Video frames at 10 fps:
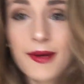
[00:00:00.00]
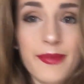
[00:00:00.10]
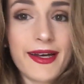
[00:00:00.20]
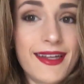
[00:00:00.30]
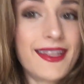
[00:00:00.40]

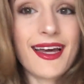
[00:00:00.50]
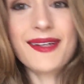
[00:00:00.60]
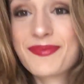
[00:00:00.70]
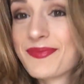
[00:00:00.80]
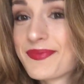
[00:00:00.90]
But yeah,
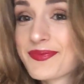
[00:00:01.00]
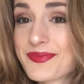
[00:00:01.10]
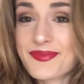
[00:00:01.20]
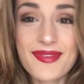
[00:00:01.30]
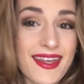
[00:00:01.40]

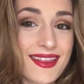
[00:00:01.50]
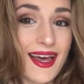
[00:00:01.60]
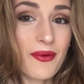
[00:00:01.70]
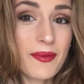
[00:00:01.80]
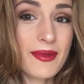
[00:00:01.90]

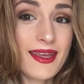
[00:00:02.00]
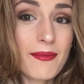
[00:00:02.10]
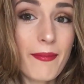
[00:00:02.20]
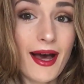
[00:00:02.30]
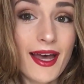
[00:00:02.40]
that would
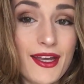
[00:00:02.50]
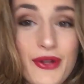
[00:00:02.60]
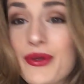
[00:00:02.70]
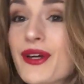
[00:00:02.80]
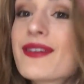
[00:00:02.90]
be my
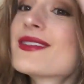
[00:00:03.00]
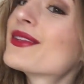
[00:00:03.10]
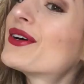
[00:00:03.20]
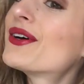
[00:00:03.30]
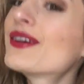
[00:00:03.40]
New Year's
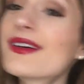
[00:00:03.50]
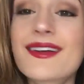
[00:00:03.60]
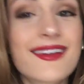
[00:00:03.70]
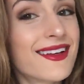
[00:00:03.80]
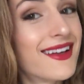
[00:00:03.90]

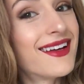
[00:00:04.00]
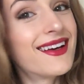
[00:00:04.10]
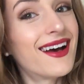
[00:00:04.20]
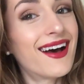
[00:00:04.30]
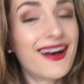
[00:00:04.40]
look.
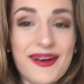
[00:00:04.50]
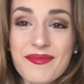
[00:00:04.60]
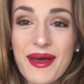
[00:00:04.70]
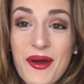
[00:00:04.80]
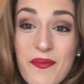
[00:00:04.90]

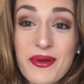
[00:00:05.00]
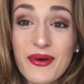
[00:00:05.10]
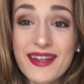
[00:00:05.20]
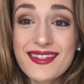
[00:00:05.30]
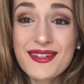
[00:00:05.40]
I hope you
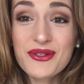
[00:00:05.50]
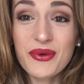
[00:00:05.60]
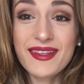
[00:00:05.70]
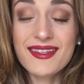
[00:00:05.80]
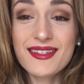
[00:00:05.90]
guys
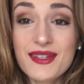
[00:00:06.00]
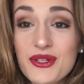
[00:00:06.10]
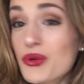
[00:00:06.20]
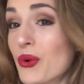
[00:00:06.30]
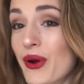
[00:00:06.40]
enjoyed this
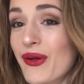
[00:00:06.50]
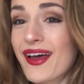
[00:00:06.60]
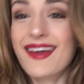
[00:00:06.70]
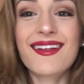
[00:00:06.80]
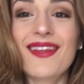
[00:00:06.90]
tutorial.
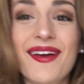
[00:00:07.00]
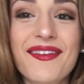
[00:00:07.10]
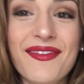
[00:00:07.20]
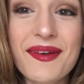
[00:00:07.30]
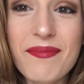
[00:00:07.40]
I had a lot
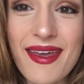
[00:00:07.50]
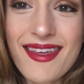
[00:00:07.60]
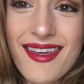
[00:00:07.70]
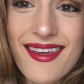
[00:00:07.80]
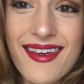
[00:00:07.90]
of fun
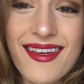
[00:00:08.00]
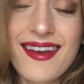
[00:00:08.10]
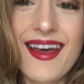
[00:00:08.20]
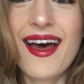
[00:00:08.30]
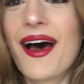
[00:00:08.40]
making
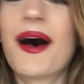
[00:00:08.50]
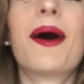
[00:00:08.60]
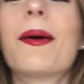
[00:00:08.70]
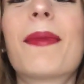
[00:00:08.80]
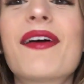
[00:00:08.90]
it.
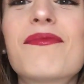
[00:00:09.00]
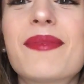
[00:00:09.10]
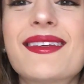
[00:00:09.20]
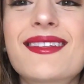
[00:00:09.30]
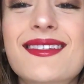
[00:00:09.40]
I've
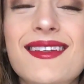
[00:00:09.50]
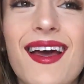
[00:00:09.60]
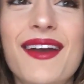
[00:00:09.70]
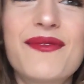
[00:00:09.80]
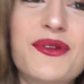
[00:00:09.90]
missed
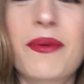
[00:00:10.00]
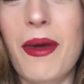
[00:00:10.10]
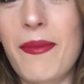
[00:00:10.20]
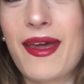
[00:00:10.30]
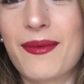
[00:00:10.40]
kind of doing
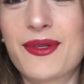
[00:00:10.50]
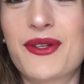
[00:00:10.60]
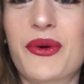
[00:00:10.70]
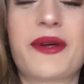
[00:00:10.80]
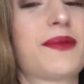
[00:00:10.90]
my makeup
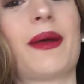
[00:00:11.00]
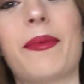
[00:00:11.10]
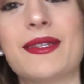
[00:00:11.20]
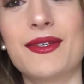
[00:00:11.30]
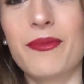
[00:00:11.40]
tutorials, but
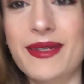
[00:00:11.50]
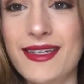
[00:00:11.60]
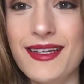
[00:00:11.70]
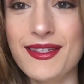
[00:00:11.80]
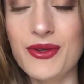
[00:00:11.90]
I've been so
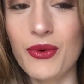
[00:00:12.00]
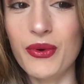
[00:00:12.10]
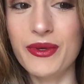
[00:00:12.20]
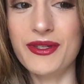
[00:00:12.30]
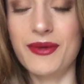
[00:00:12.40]
busy at
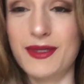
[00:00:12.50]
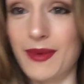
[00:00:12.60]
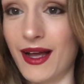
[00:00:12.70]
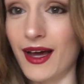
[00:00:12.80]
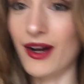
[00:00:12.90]
school, so it's
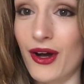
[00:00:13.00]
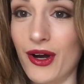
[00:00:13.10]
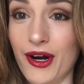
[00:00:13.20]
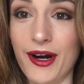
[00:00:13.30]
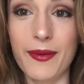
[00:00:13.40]
been kind of
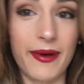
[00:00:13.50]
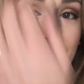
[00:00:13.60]
hard.